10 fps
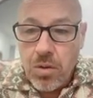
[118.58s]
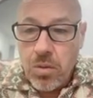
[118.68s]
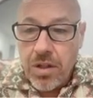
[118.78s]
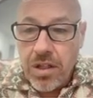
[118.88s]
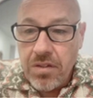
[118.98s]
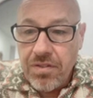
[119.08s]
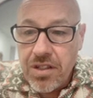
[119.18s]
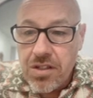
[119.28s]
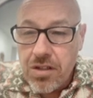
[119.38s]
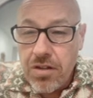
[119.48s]
When the
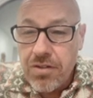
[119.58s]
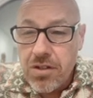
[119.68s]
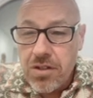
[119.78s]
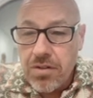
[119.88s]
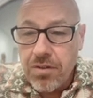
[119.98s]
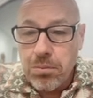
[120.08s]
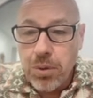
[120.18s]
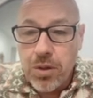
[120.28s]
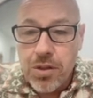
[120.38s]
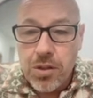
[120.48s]
emphasis shifts from
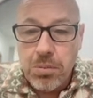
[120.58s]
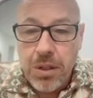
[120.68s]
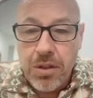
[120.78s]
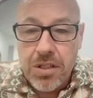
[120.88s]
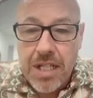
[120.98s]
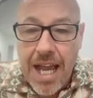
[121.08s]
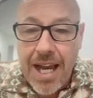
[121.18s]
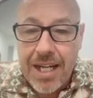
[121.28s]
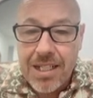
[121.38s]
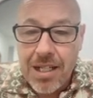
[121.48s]
personal appearance to
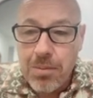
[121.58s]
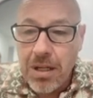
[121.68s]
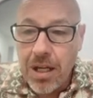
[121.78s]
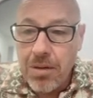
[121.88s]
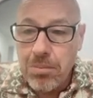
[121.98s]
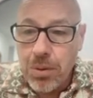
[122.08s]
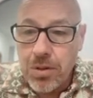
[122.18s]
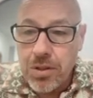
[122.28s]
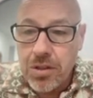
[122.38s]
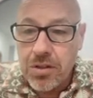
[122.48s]
academic and
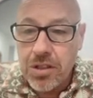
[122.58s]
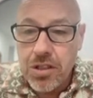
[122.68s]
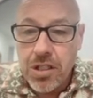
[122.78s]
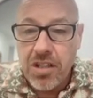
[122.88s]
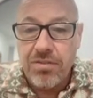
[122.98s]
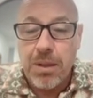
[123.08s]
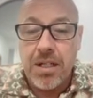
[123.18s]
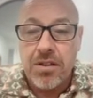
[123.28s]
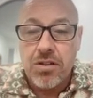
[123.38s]
personal achievement.